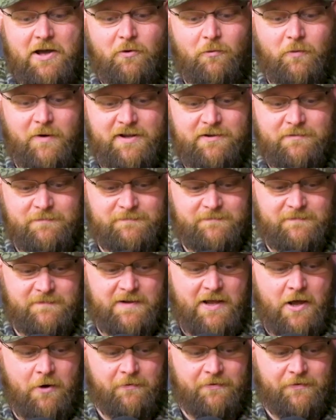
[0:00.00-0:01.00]
when you
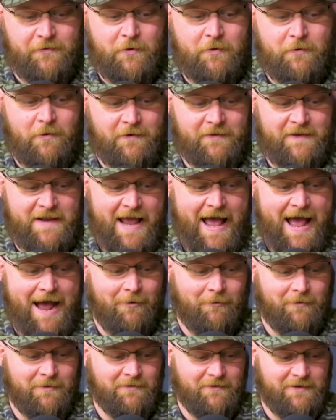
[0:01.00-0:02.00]
go through on the
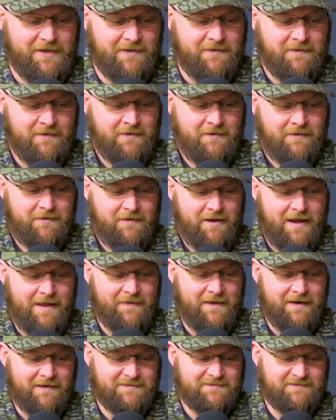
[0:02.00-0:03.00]
hourly,
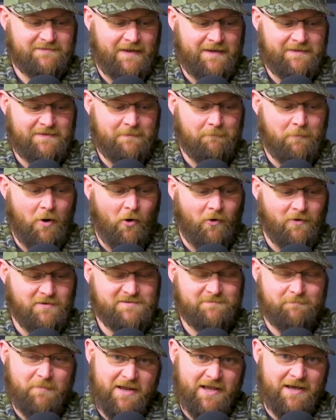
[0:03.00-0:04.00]
and then it's like the
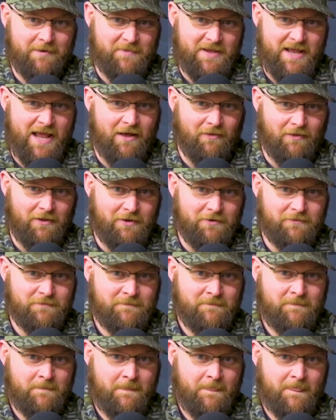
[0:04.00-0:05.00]
bars become yellow,
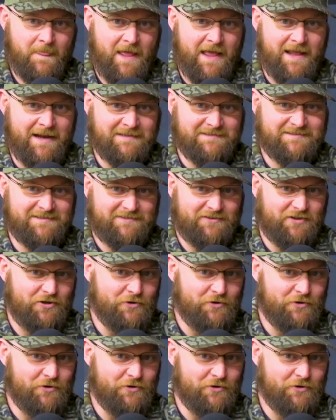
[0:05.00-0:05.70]
and it's